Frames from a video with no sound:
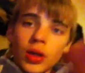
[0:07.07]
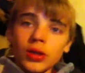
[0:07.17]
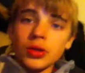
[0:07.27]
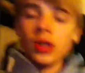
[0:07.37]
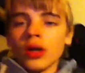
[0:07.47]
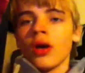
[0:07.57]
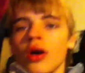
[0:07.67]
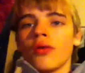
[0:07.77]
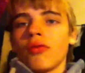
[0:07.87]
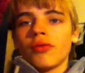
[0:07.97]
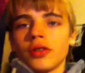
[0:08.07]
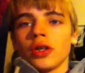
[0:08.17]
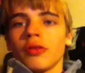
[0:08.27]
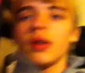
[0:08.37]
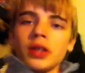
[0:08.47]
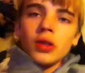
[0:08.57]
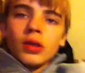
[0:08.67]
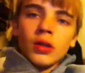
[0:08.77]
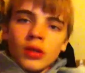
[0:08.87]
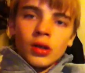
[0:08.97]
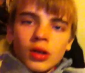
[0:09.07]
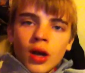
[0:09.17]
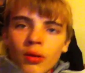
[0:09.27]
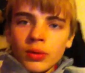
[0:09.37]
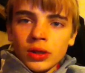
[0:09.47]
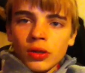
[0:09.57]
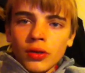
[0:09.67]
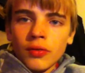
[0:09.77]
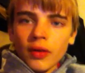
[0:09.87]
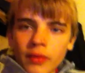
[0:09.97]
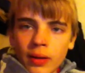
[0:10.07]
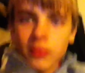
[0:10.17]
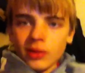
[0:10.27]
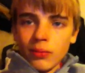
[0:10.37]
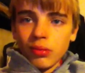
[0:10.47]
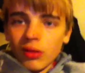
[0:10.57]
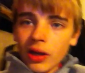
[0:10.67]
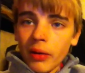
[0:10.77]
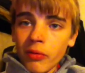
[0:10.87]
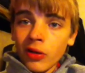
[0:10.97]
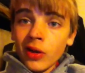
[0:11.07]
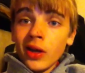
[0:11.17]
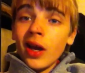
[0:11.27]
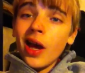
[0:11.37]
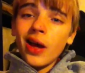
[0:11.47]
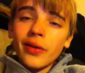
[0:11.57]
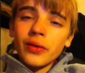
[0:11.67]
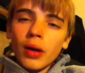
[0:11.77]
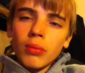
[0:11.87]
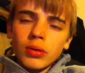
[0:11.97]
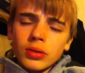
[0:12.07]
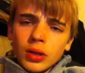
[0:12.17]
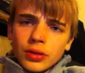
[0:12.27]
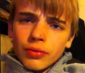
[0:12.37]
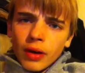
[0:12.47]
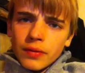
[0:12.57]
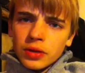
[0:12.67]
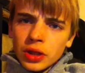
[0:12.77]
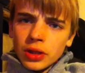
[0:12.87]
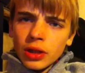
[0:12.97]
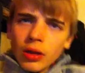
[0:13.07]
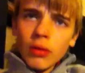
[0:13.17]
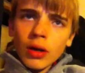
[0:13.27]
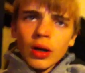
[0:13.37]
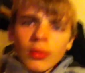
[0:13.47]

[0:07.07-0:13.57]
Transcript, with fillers: Touch 4th generation. Now it's known for having a pretty poor camera. And the iPod Touch 5G as well.